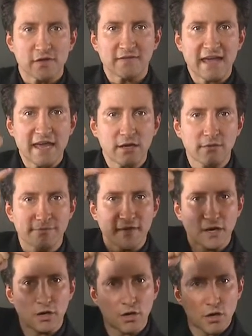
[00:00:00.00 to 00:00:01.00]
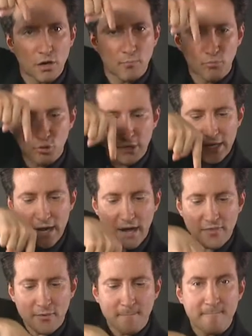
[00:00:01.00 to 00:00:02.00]
Just take your finger, put it
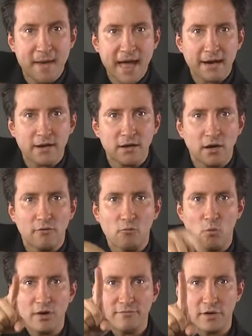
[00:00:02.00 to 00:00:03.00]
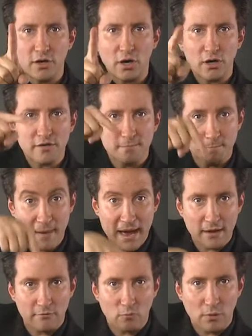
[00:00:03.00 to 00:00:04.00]
on the back of one of the cards,
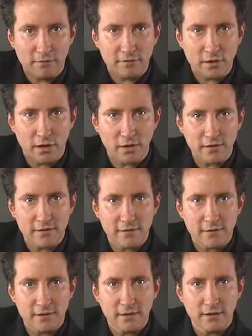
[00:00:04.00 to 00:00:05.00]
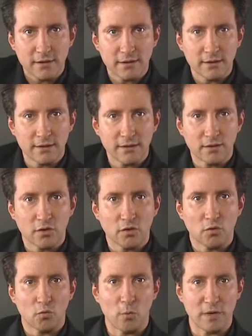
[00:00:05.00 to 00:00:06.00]
back of one of the cards.
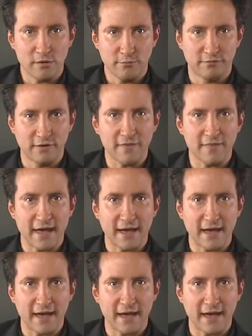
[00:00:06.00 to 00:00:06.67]
When you've done